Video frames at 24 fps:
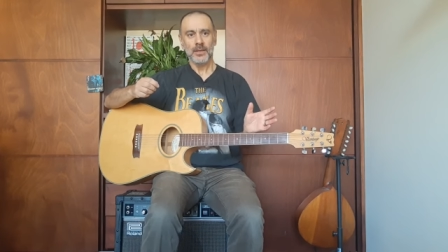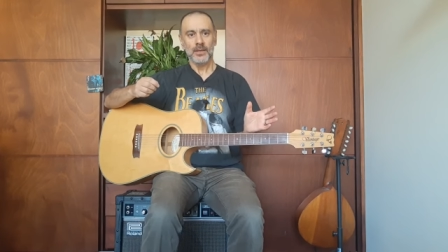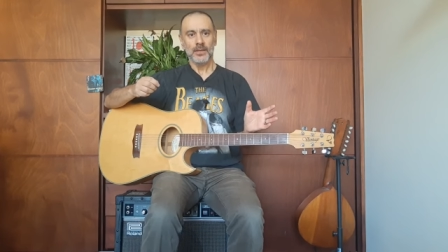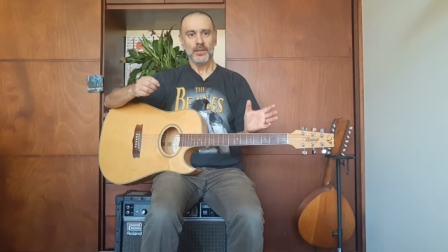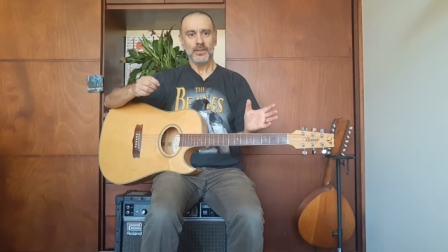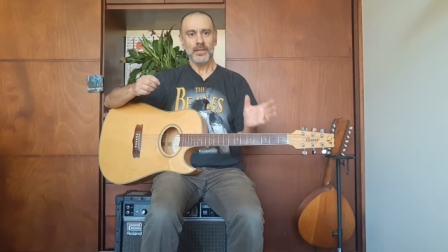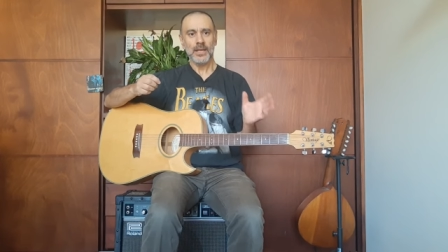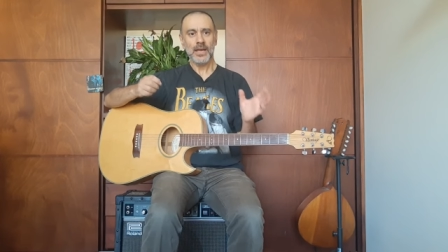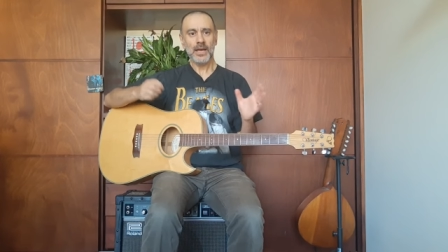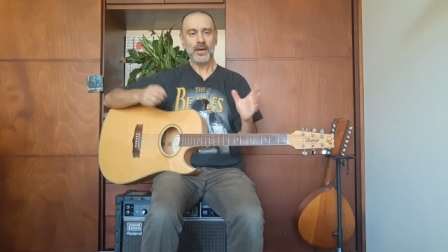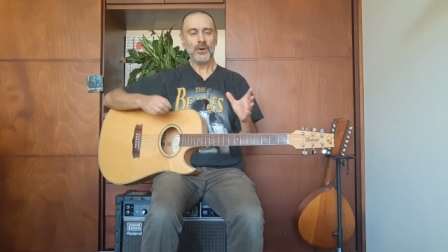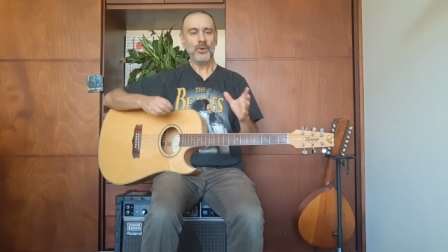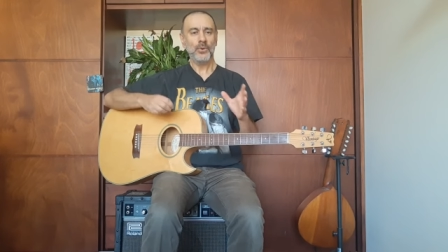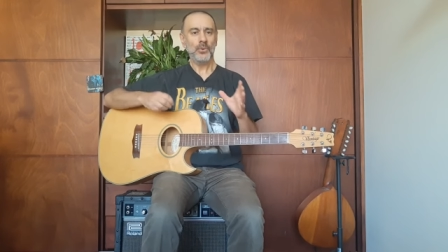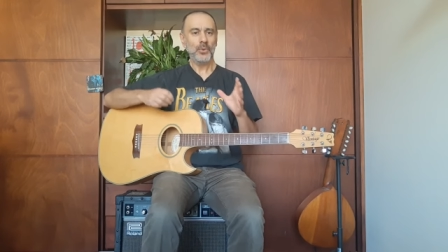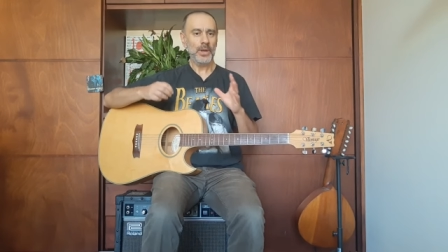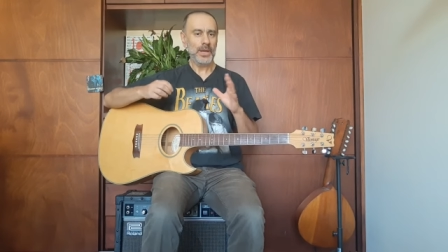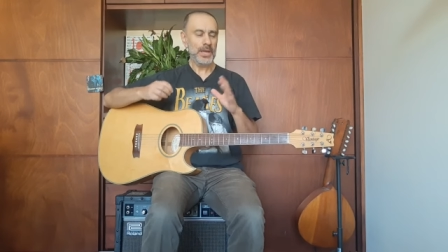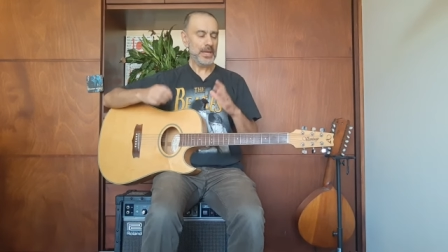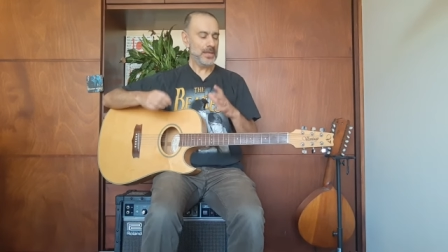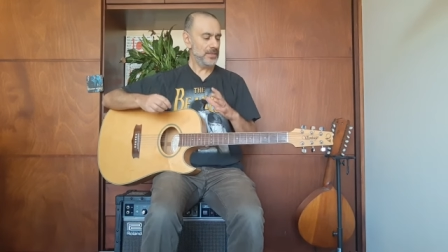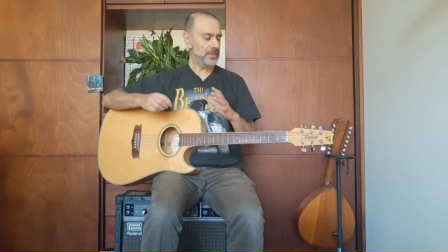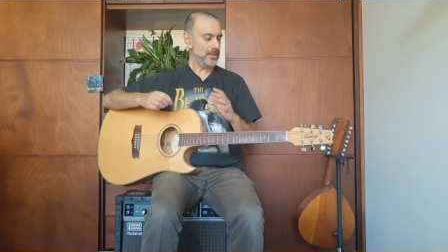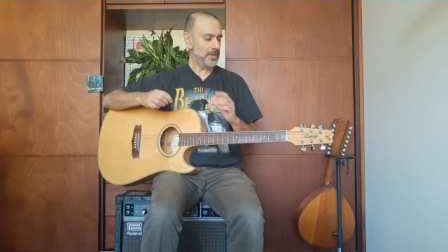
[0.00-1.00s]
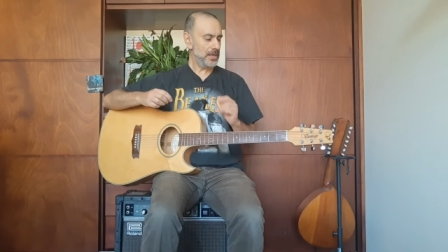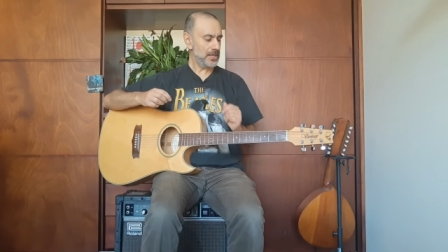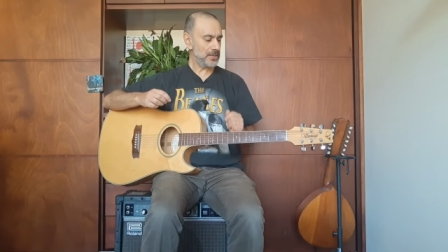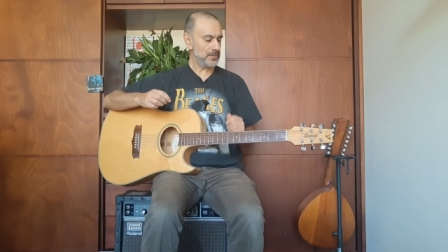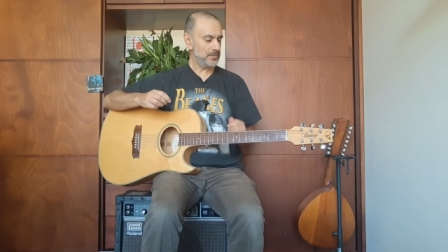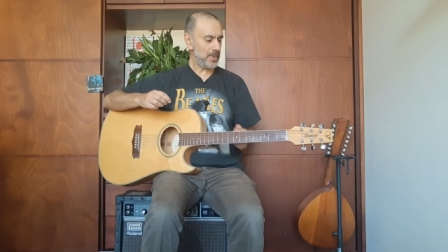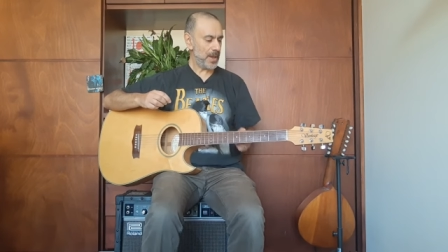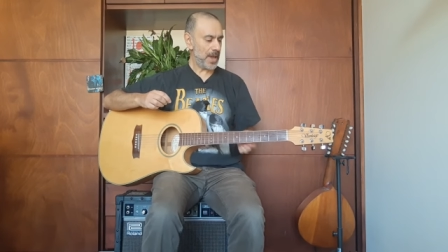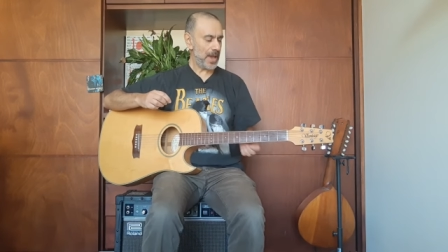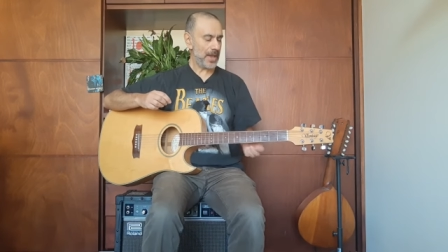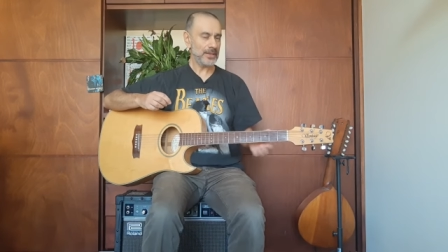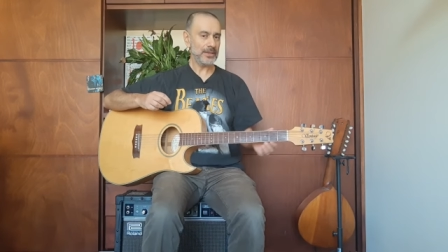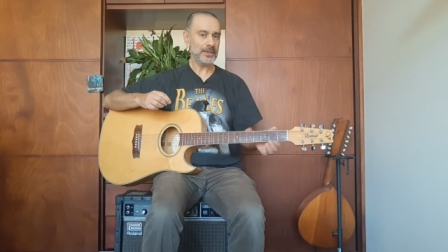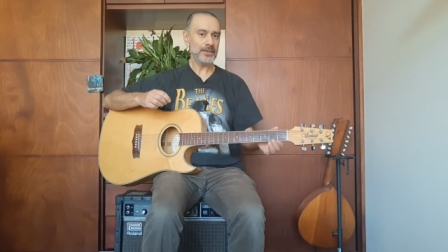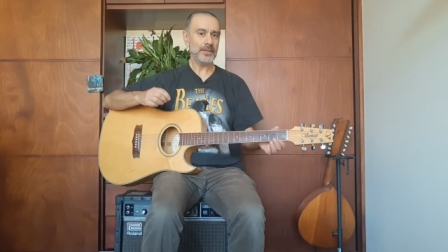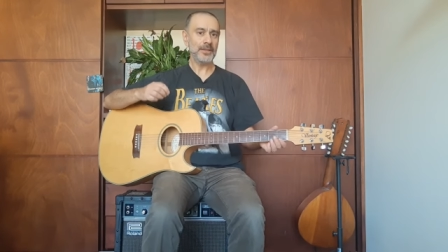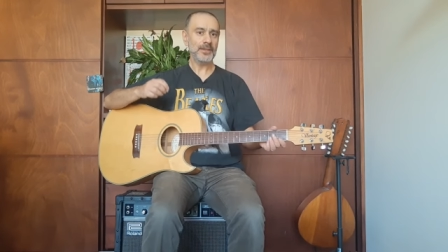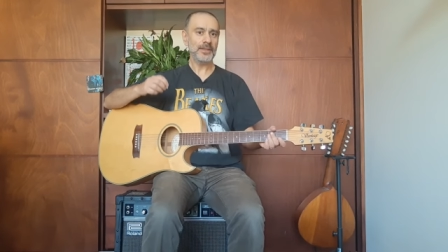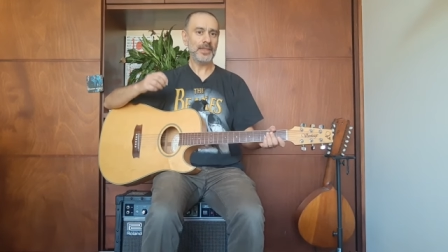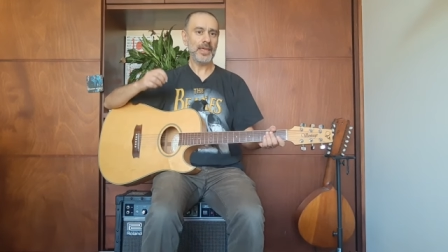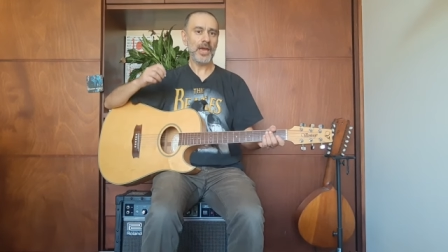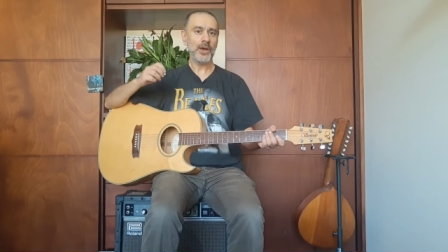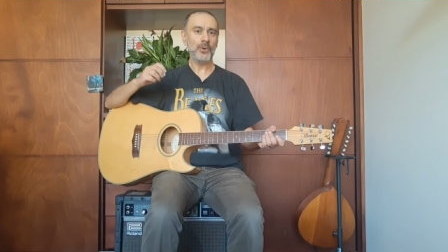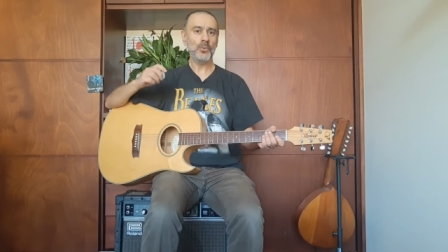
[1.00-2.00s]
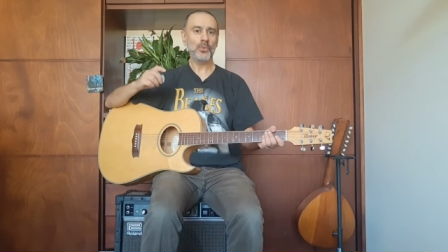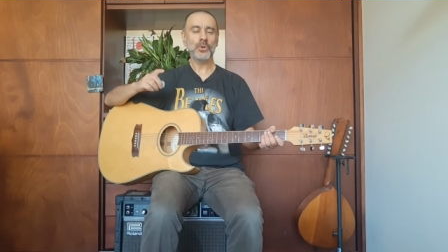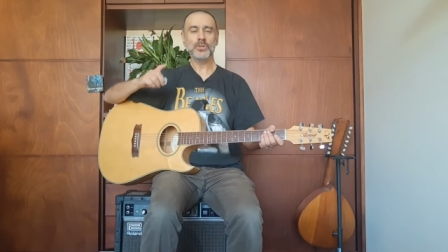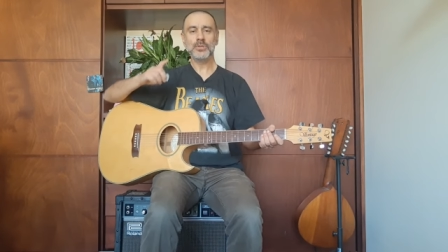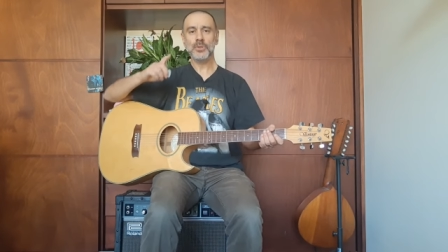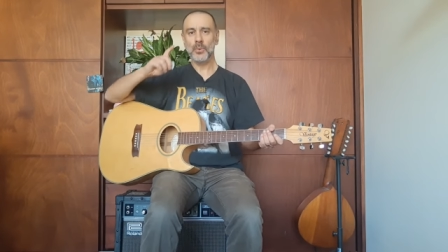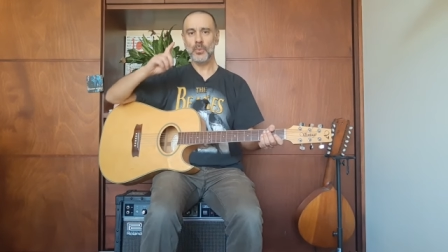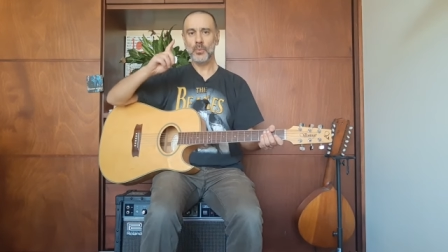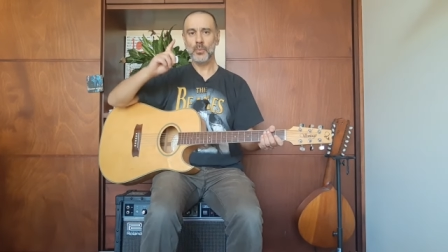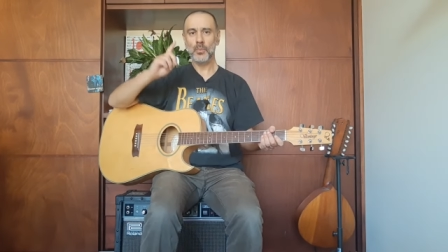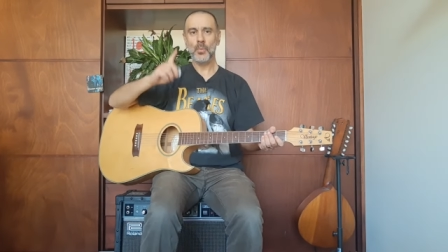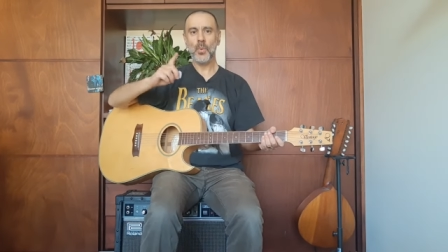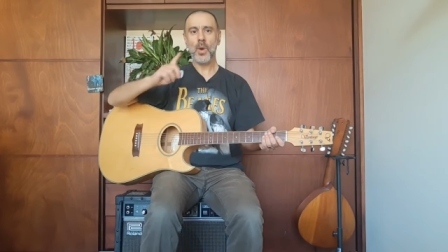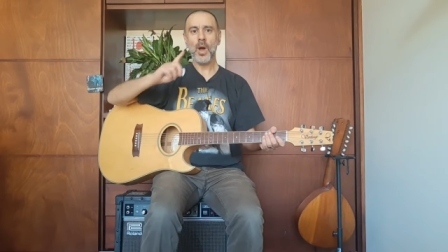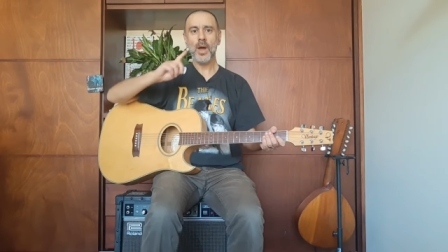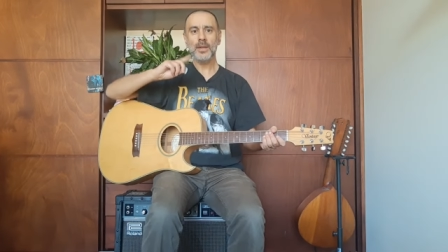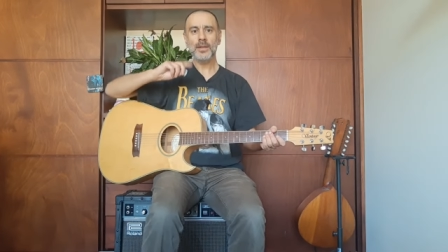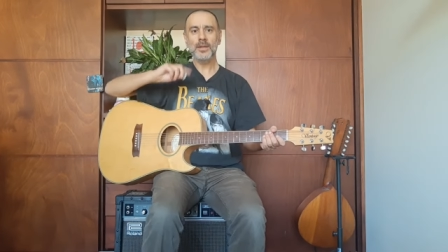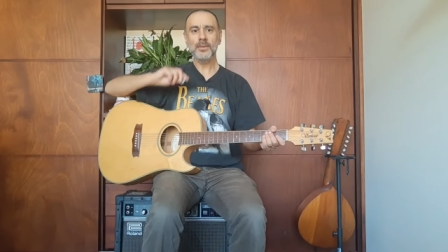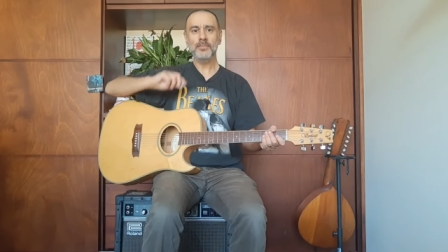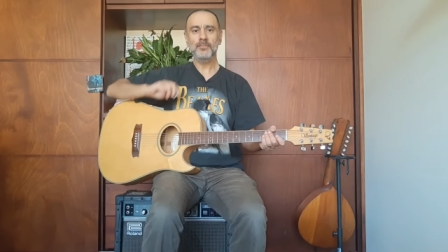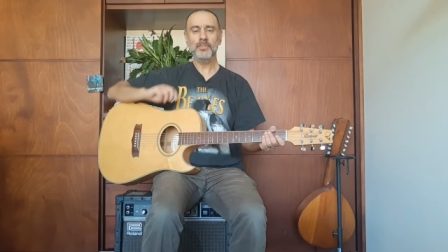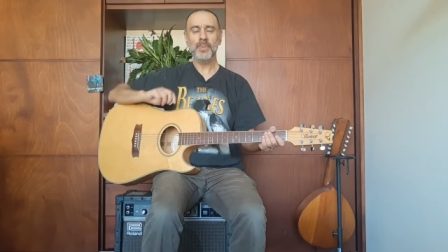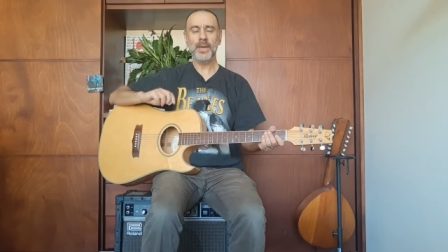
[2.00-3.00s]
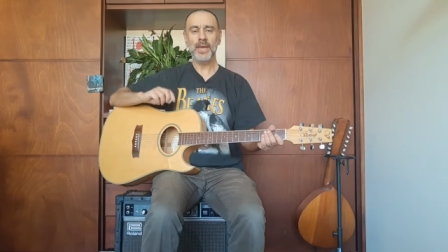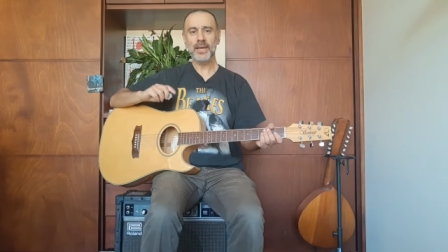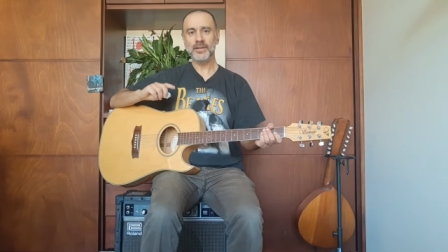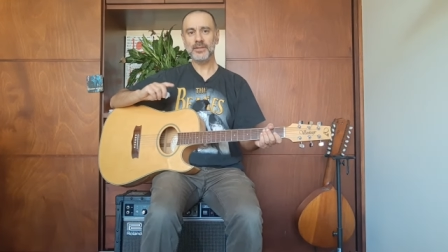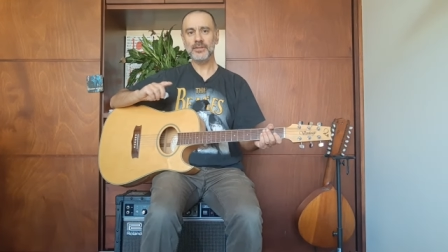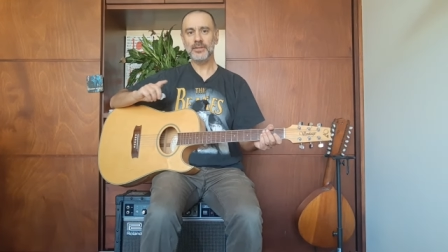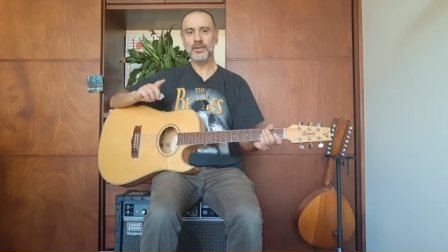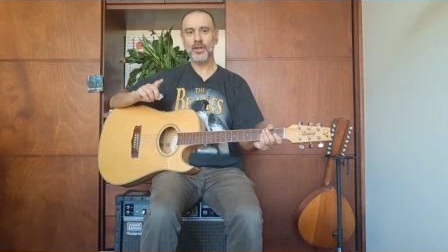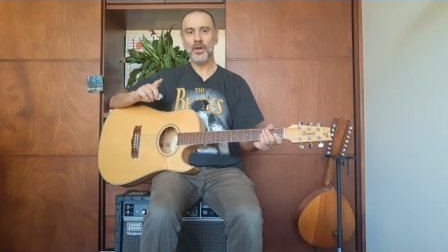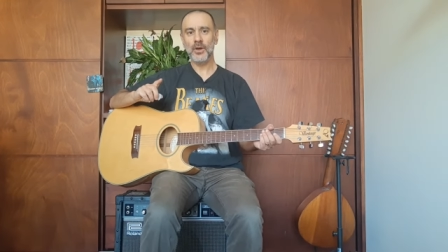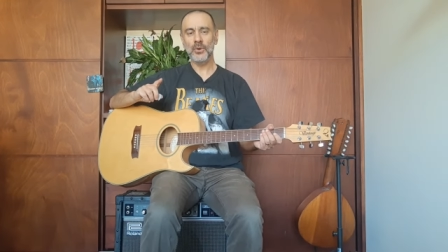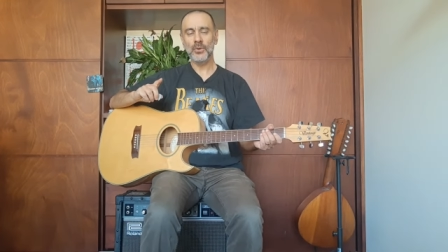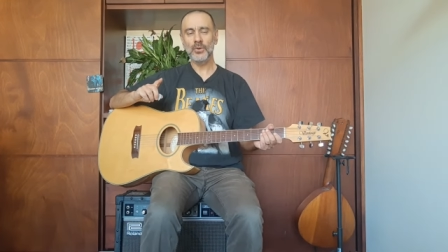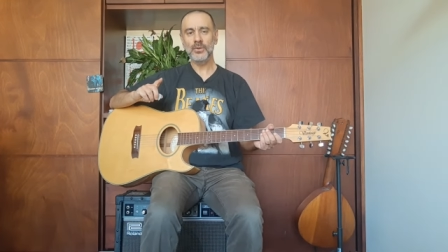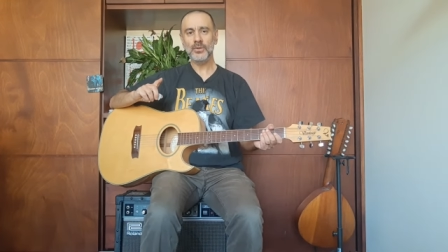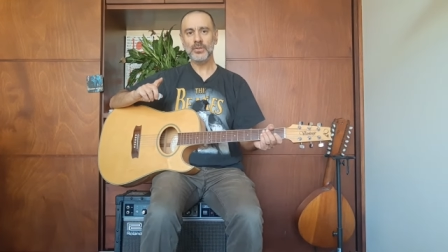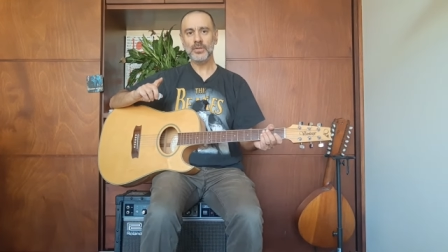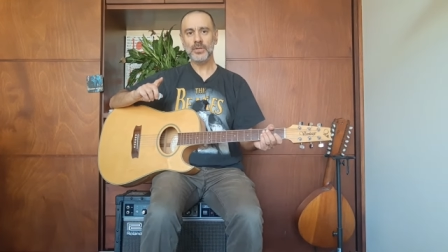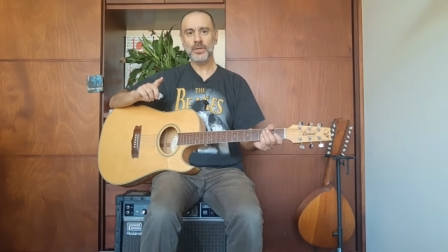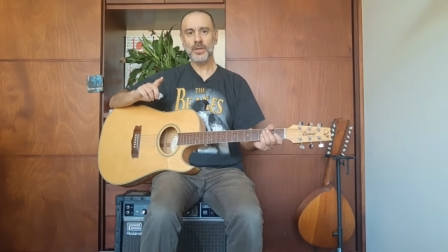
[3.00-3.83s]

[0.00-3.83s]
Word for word: Now in this pattern there was one pick note,